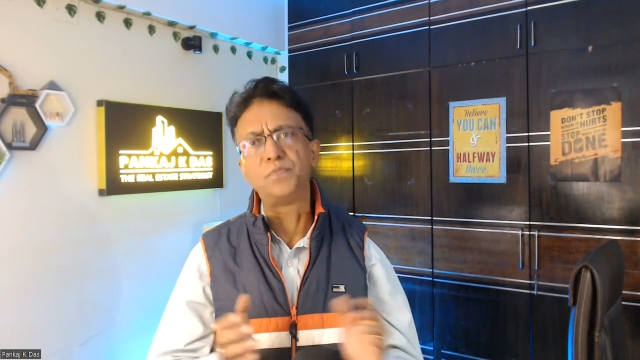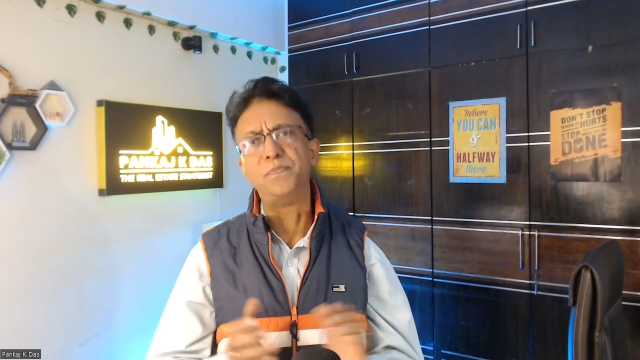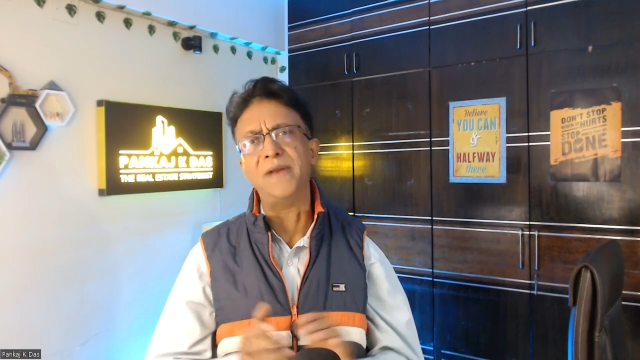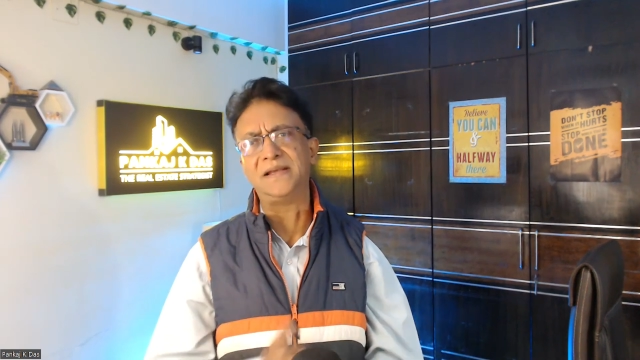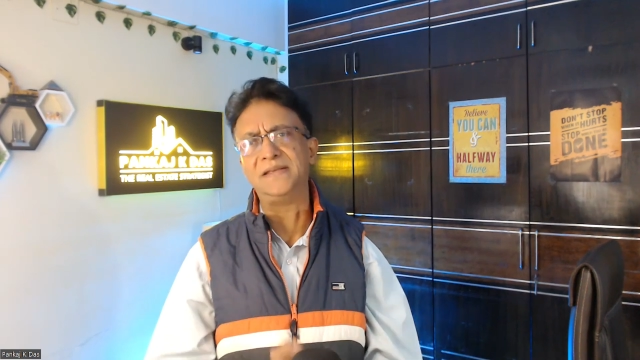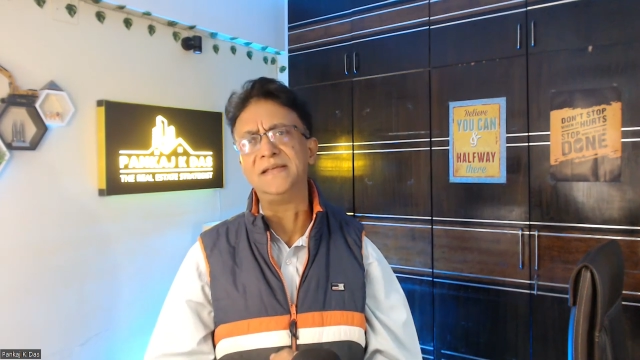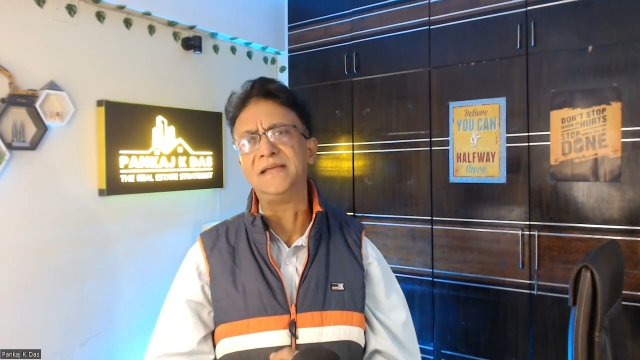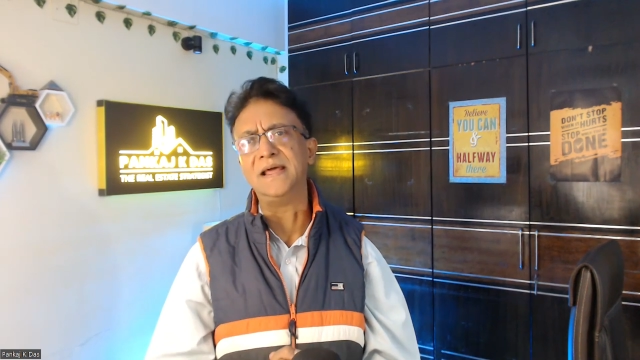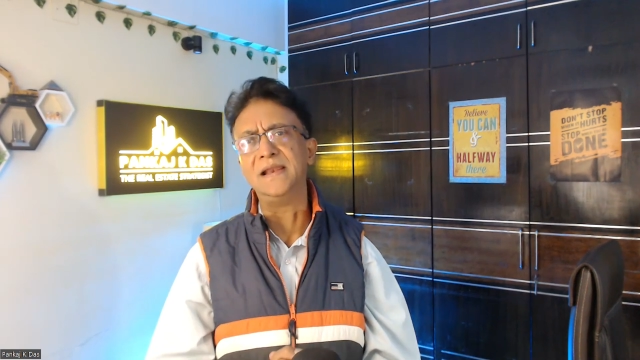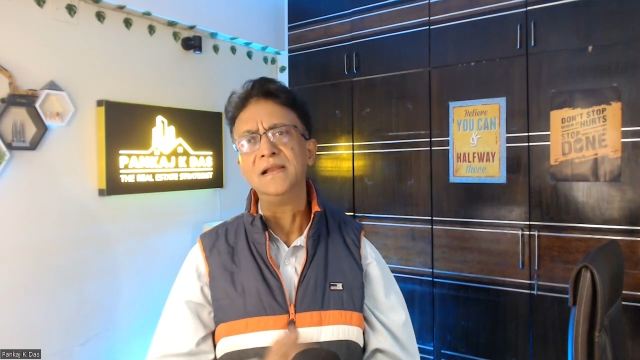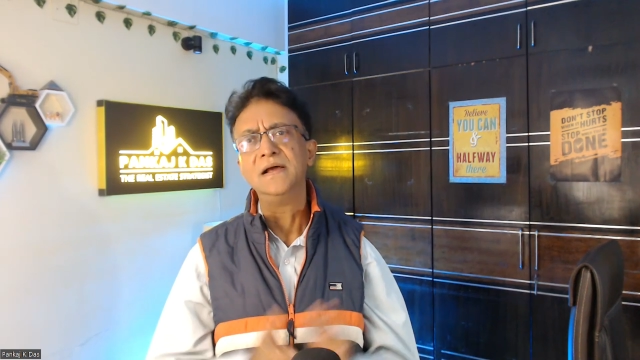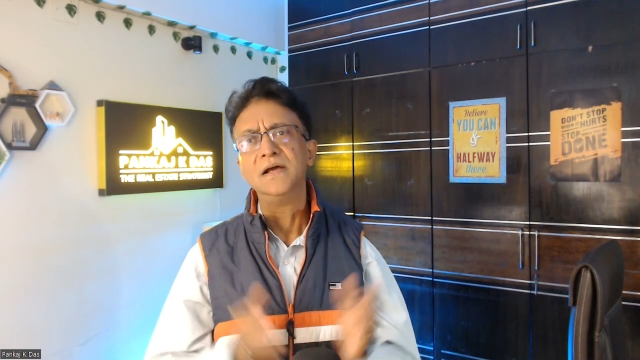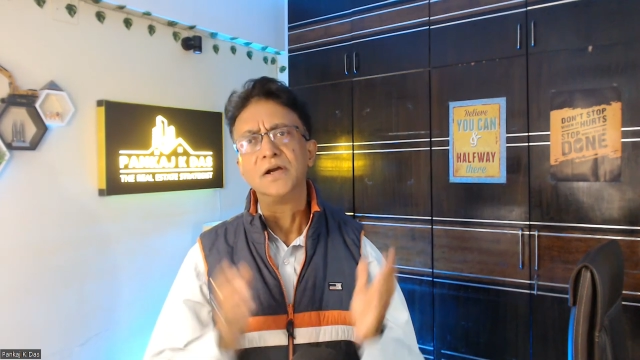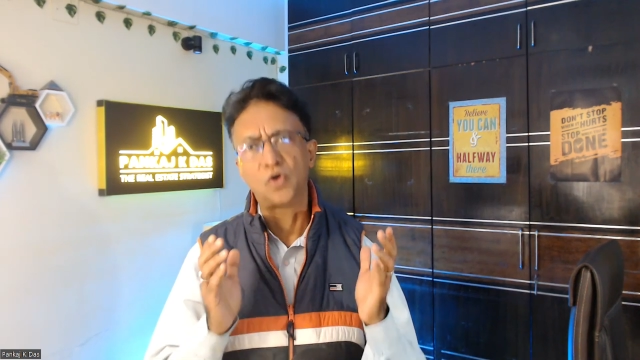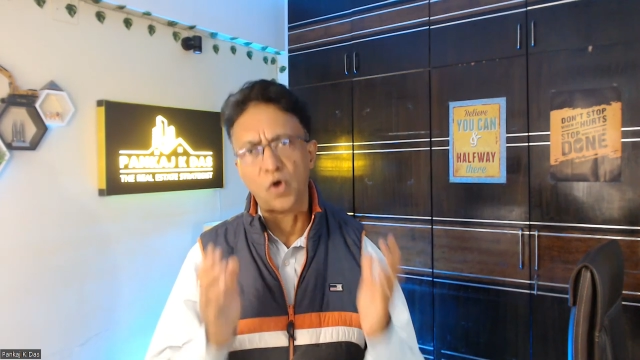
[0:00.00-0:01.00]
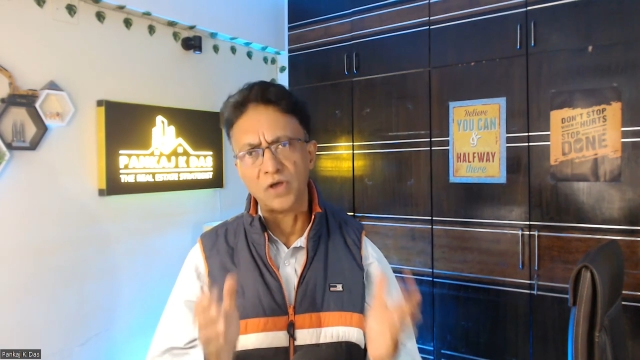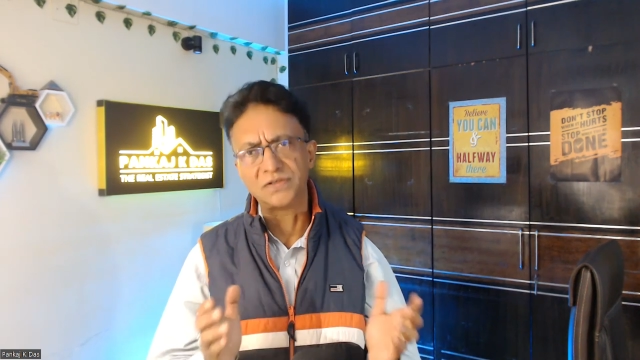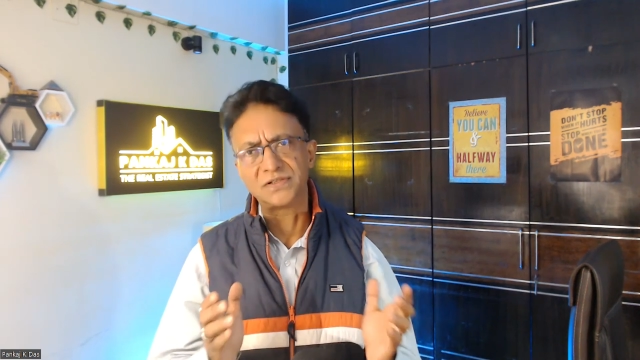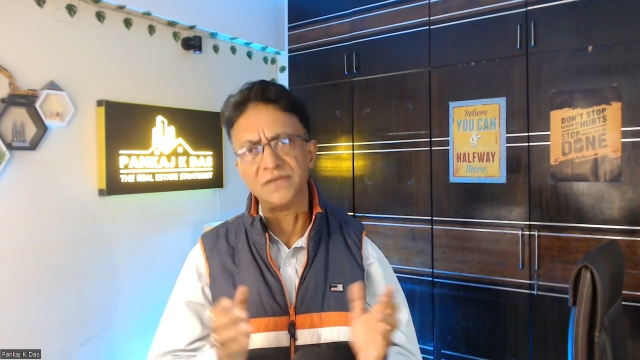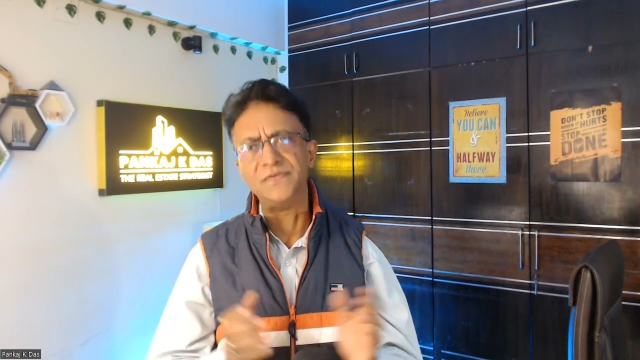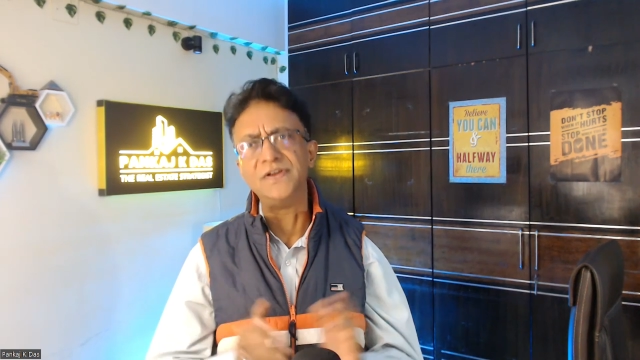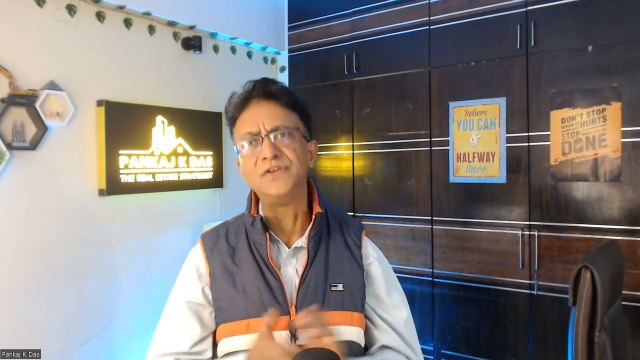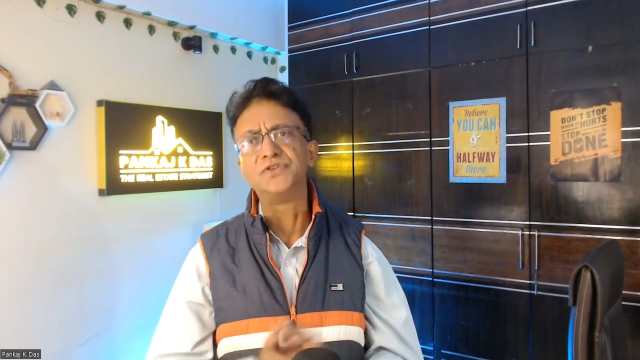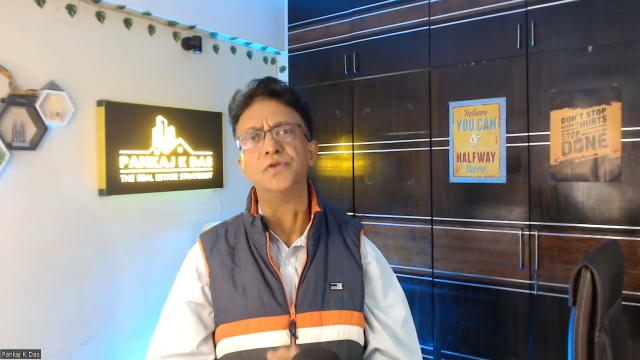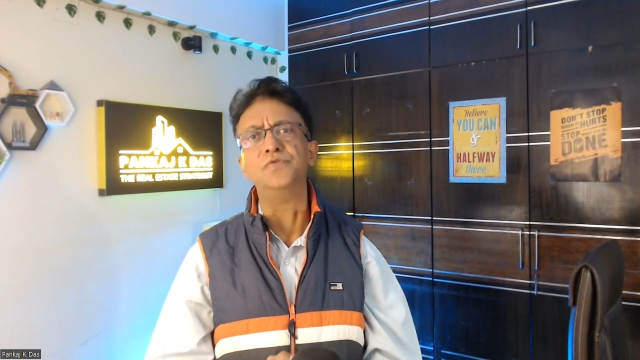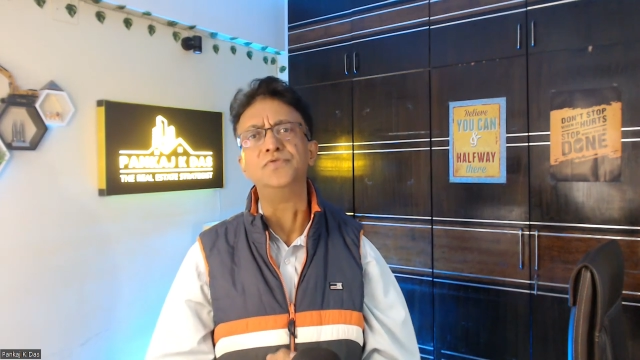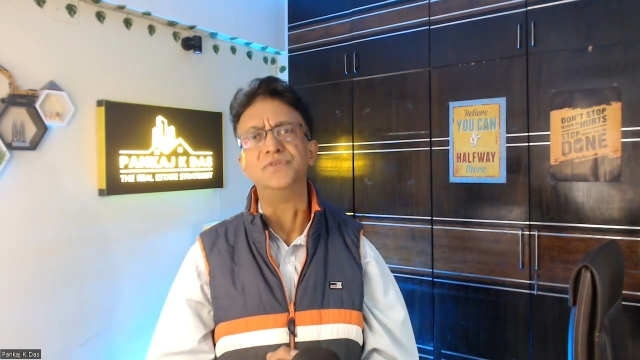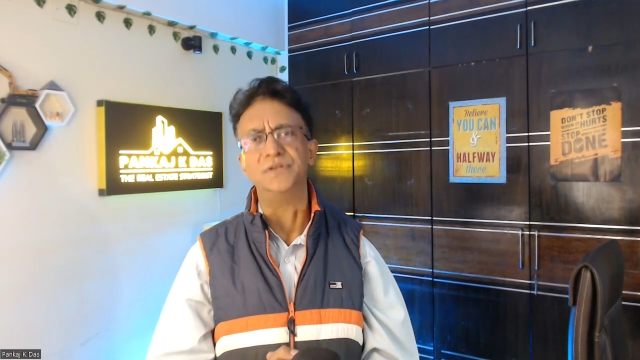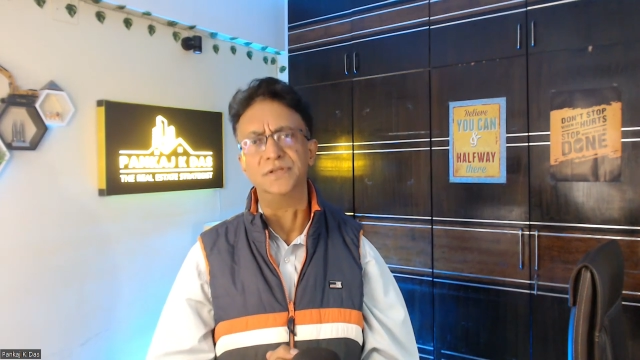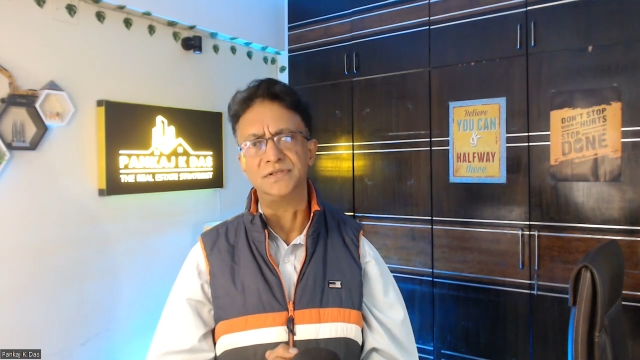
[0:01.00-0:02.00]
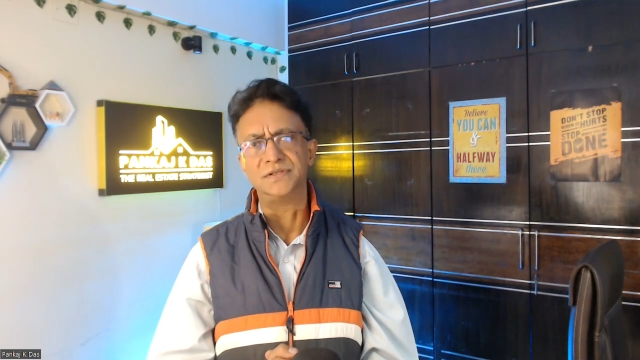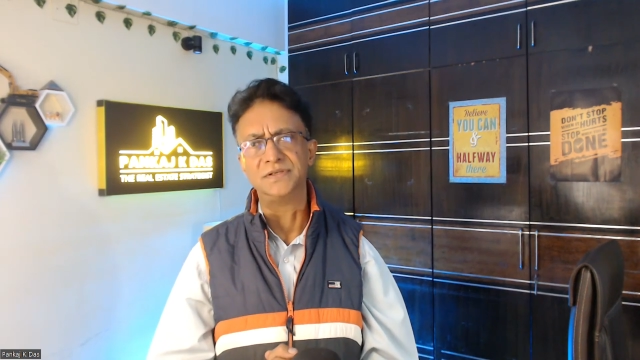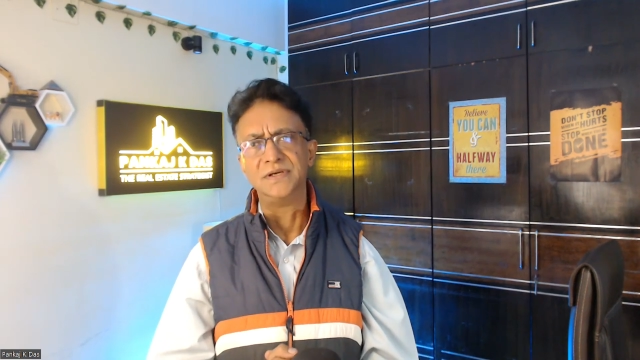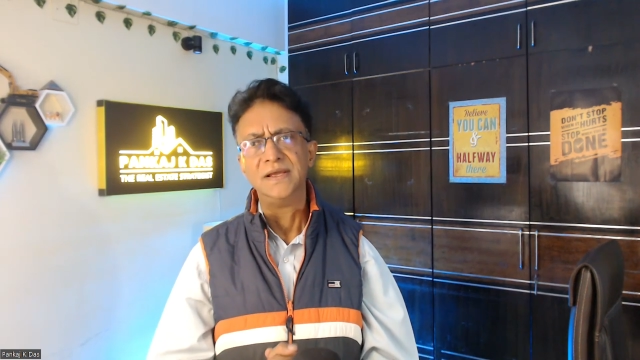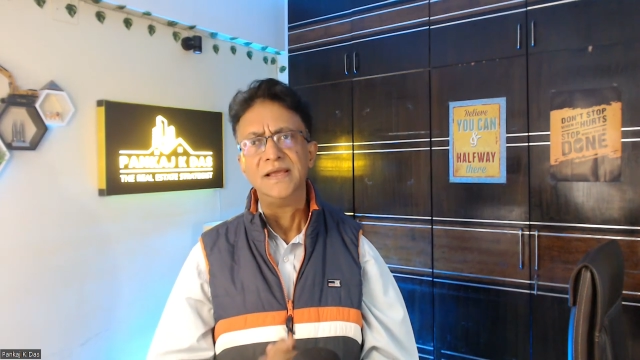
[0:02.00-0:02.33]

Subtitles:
practical cost-saving solutions.